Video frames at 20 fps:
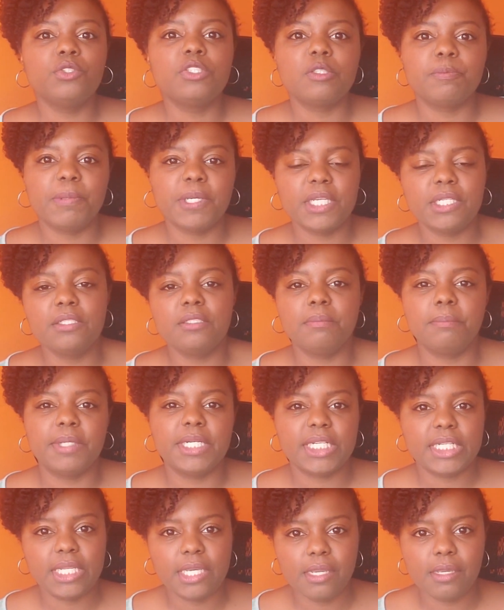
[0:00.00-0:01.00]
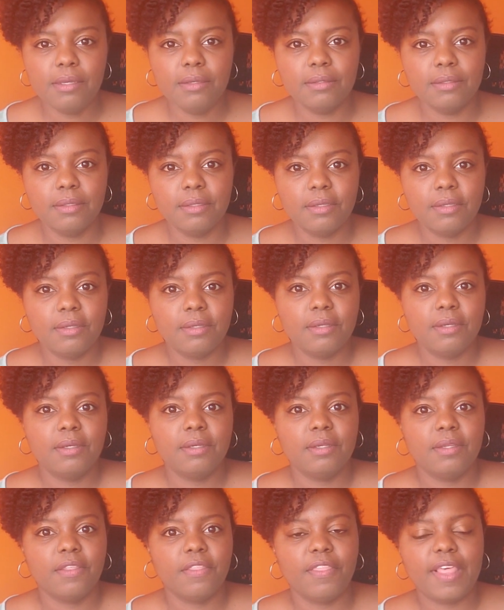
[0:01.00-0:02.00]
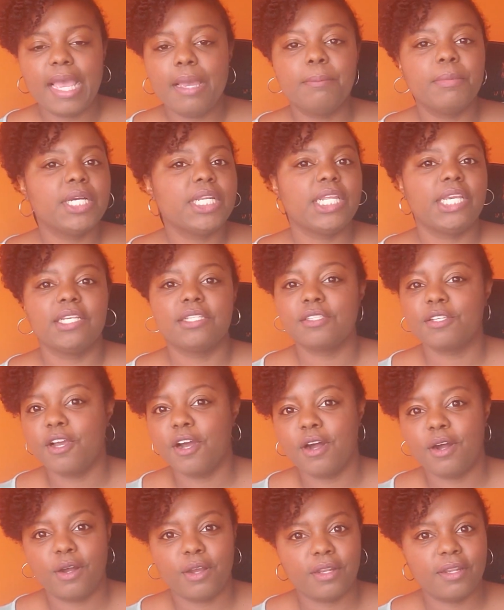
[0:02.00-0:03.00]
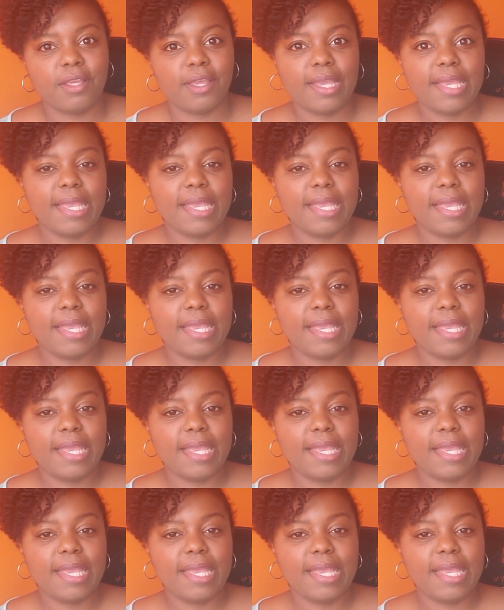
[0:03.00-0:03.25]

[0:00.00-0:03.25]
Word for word: spend money, that money is gone.